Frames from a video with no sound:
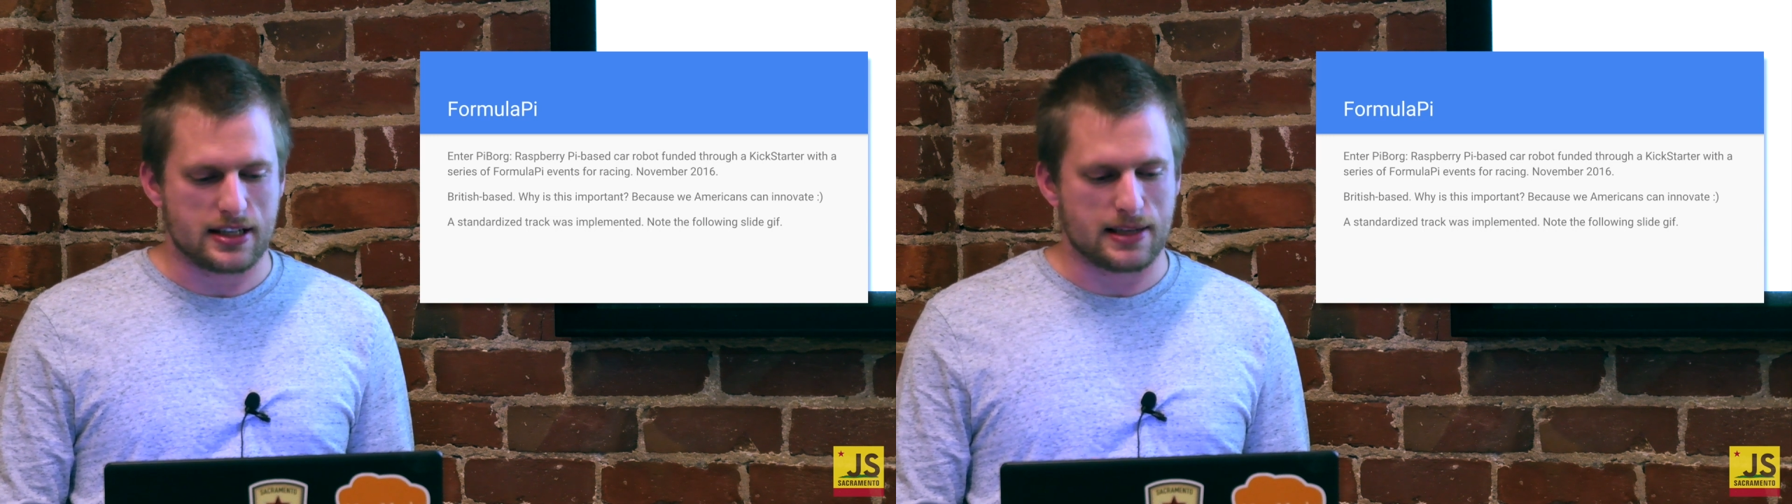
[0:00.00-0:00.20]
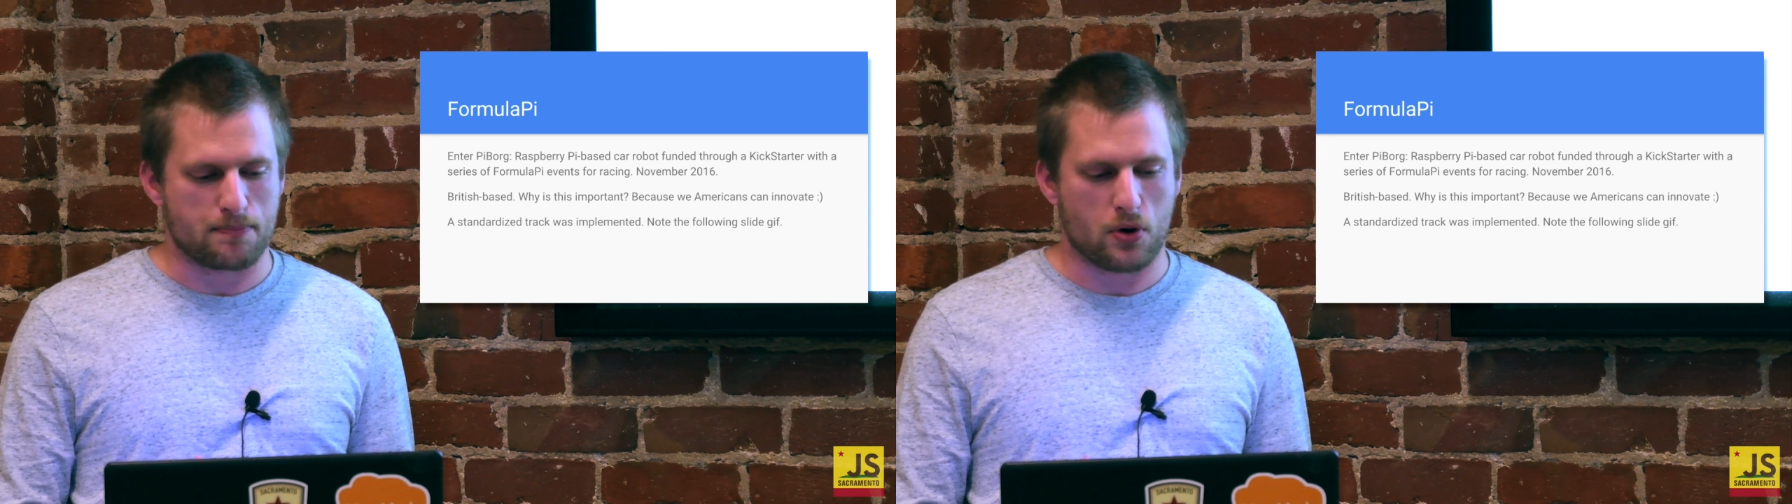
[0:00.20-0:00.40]

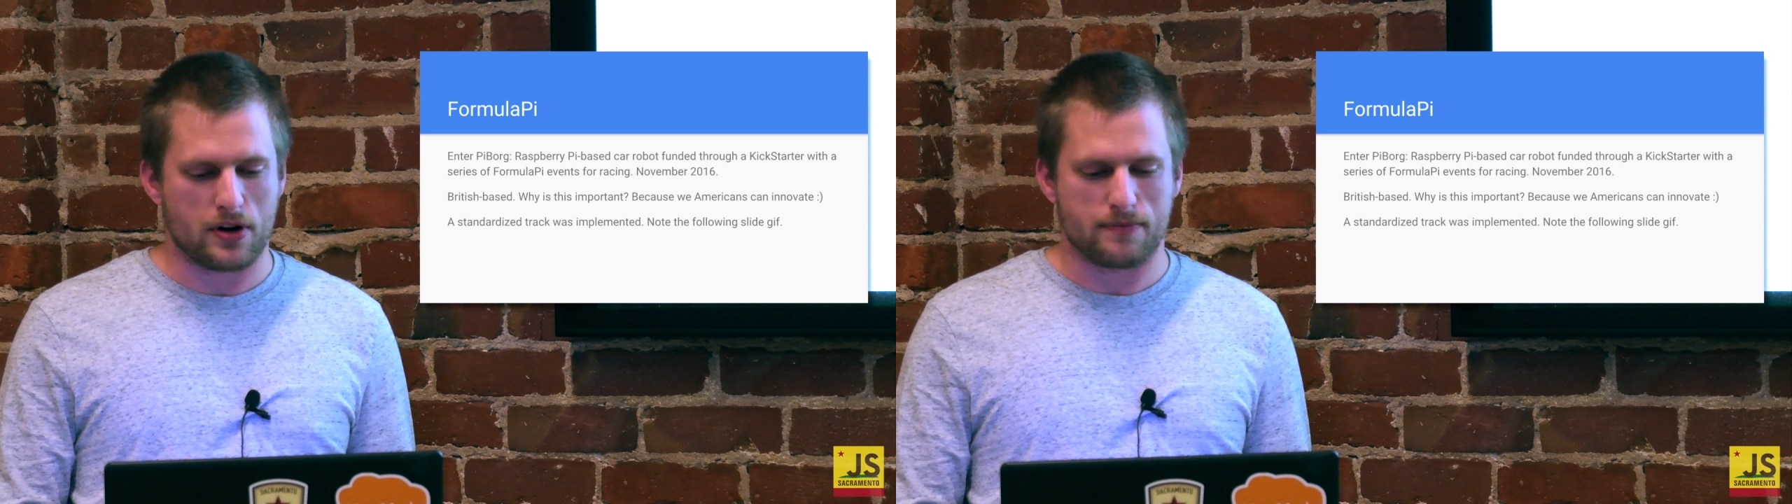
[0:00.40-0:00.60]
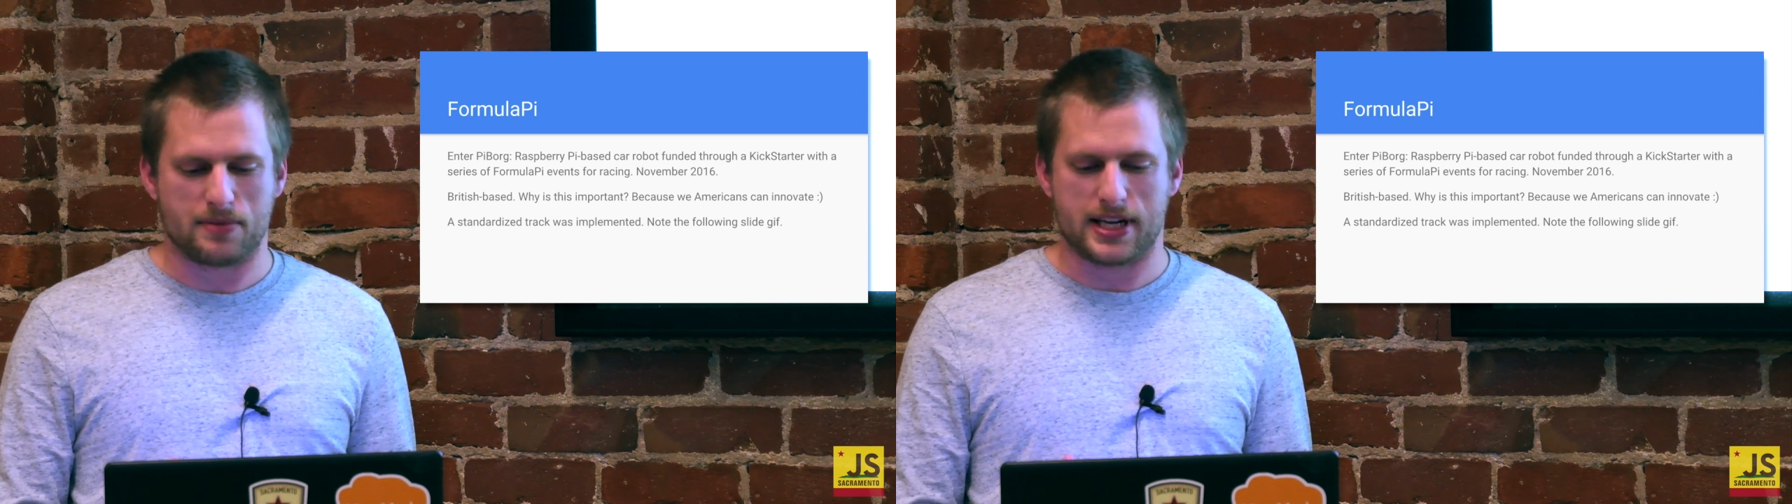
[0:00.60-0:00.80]
is
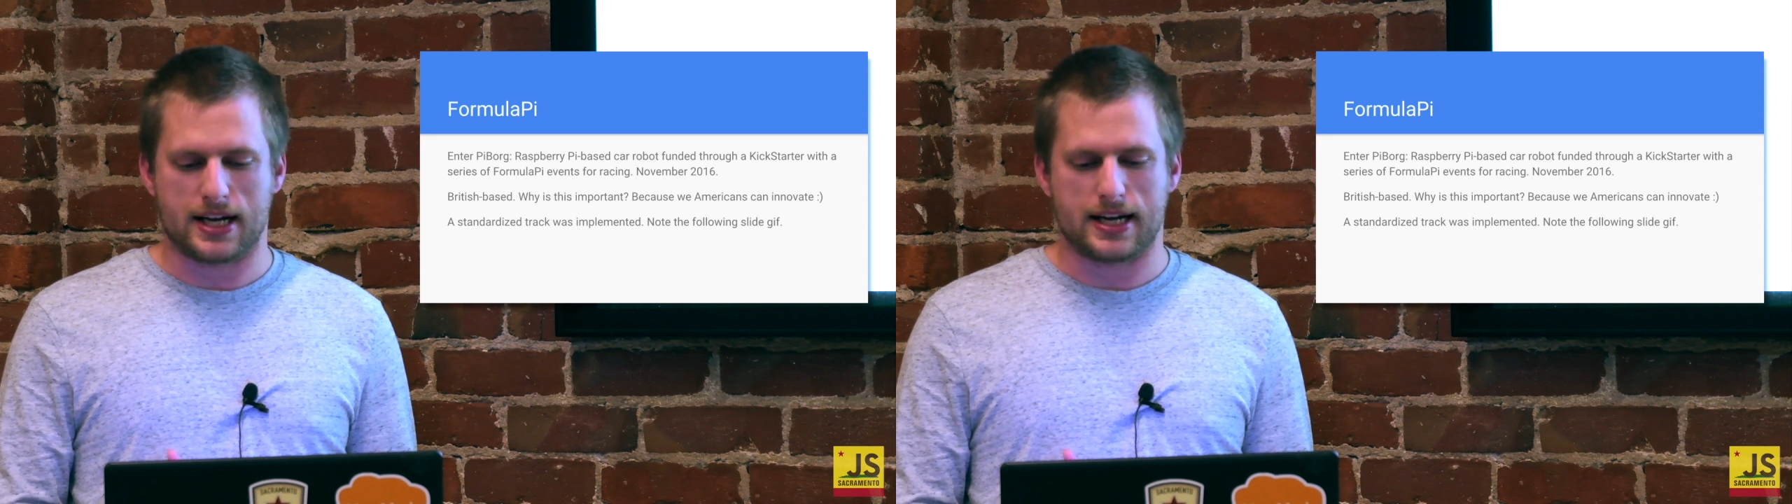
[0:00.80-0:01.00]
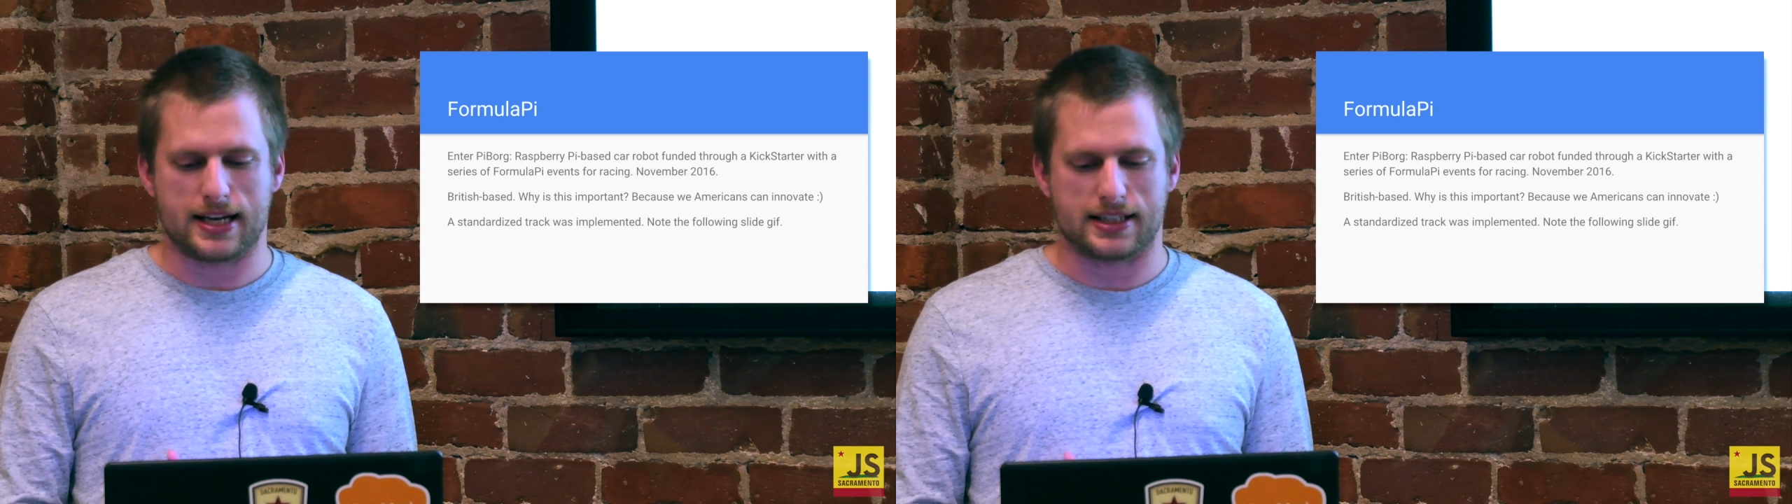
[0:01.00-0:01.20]
important
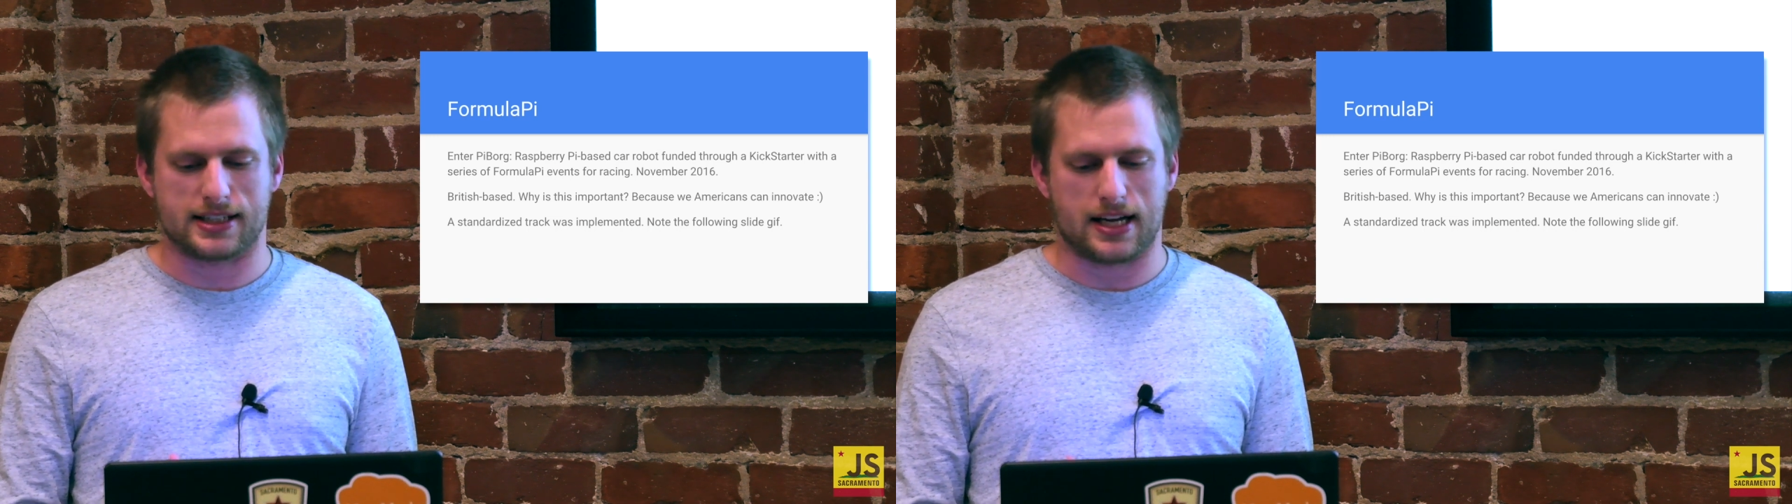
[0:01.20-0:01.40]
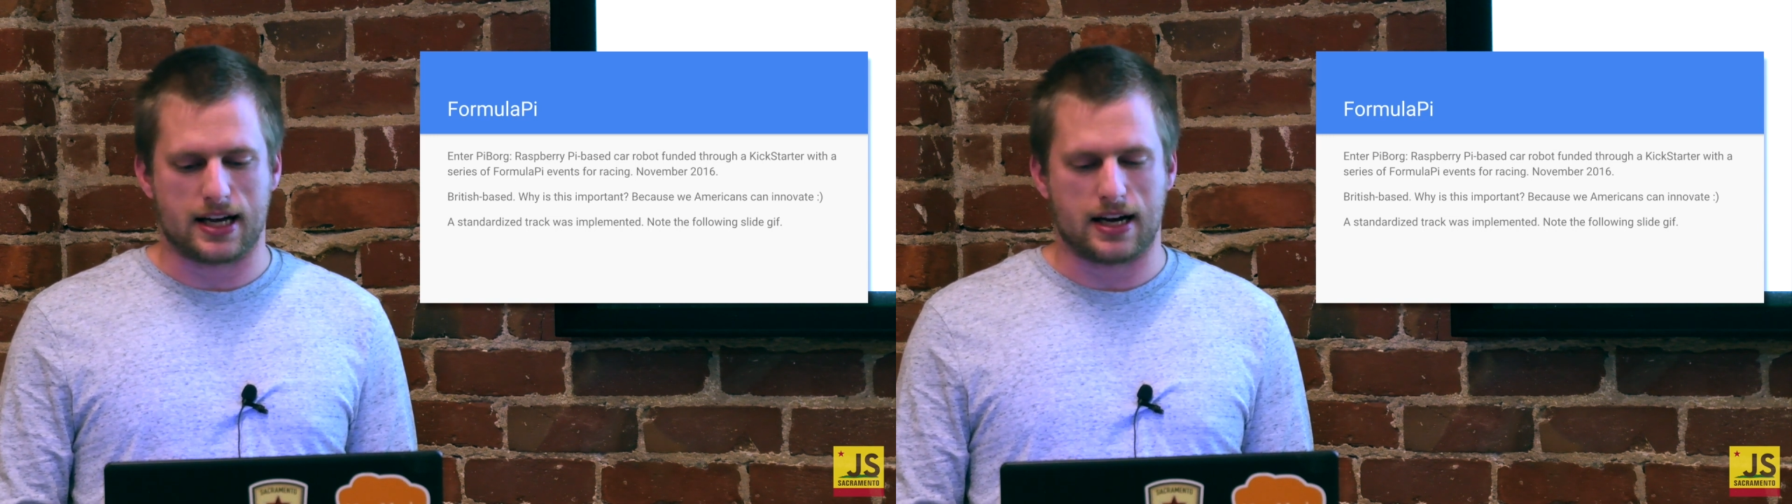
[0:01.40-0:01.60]
because